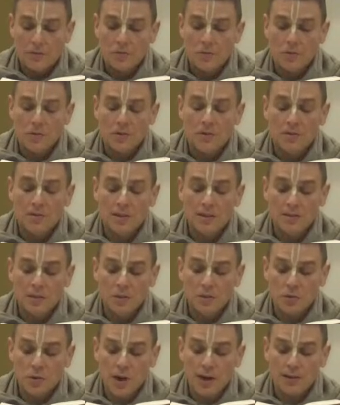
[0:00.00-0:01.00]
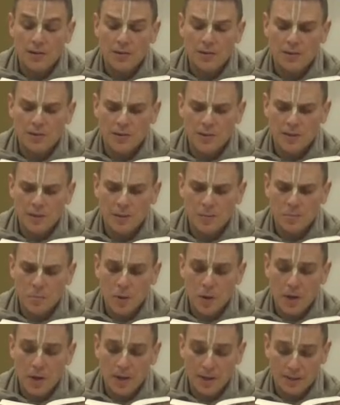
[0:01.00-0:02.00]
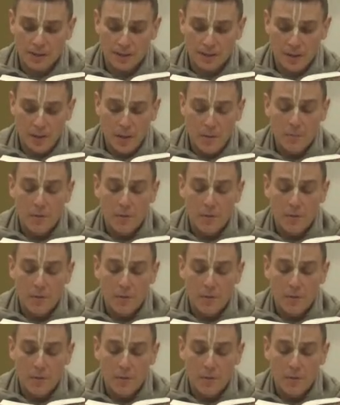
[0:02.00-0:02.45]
soon as these attractions are combined,